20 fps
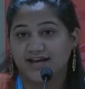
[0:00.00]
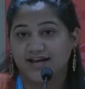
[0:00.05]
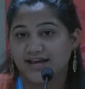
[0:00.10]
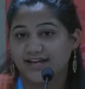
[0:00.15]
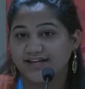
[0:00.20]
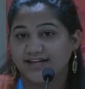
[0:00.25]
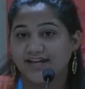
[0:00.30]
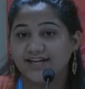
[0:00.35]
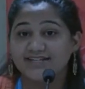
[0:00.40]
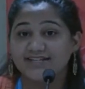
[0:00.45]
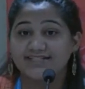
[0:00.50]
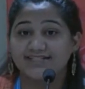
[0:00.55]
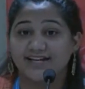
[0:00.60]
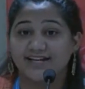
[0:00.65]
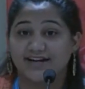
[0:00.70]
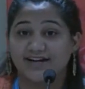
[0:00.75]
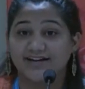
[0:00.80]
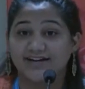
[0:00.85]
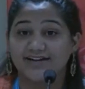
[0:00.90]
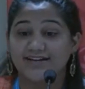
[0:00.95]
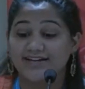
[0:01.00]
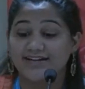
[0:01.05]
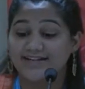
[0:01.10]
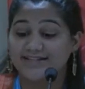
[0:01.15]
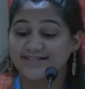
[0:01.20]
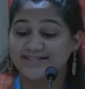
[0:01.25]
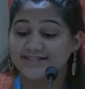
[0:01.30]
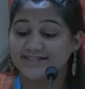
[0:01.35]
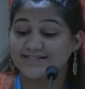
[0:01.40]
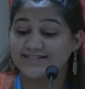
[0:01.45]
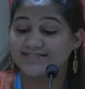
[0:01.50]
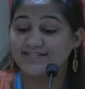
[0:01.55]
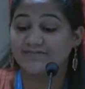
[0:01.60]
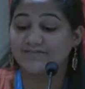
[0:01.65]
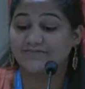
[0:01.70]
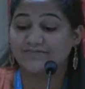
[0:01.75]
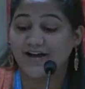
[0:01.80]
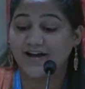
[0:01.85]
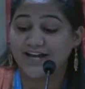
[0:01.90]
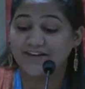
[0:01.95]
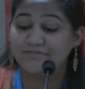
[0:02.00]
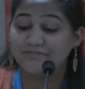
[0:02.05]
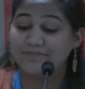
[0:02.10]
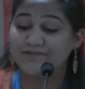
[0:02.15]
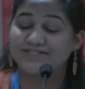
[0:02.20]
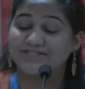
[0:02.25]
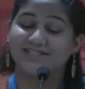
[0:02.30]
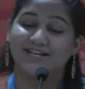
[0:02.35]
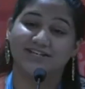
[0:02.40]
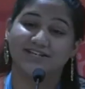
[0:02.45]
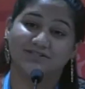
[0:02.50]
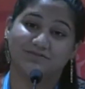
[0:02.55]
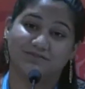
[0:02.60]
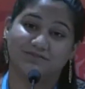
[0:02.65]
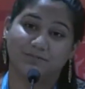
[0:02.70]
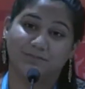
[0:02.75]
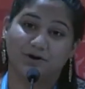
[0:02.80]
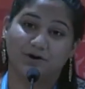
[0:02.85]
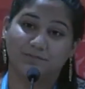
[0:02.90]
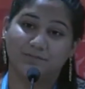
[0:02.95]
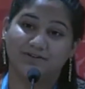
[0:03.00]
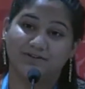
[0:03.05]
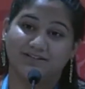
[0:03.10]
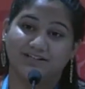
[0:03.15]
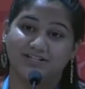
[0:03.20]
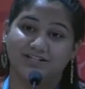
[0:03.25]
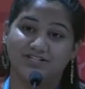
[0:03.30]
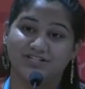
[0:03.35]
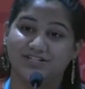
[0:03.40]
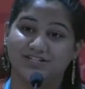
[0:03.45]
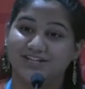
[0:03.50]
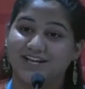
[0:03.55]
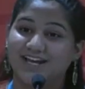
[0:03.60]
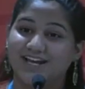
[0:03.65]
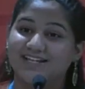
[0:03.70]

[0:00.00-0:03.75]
In India, 65% of the population